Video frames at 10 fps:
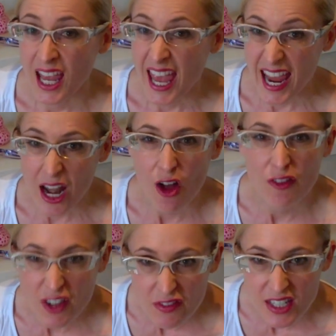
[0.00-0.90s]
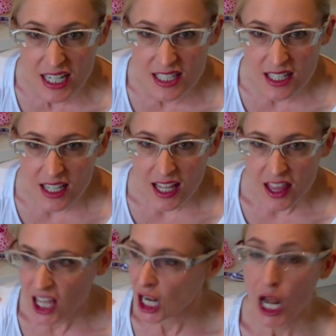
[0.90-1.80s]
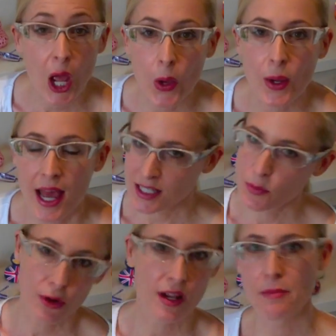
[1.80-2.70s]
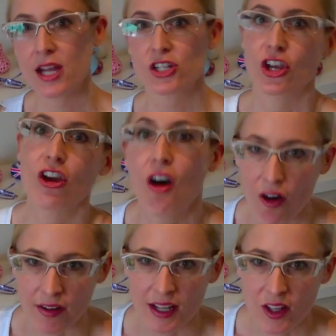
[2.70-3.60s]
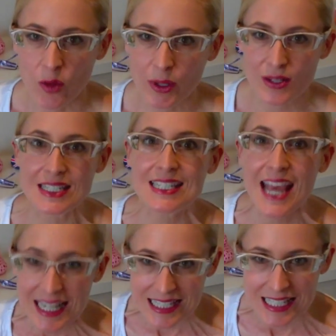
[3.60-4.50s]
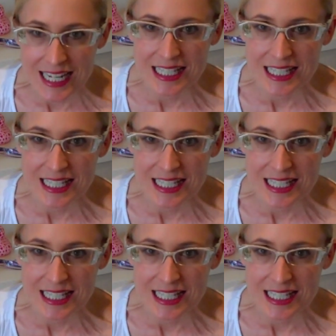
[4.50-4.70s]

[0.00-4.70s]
In our 50s, the glow has pretty much gone because dead skin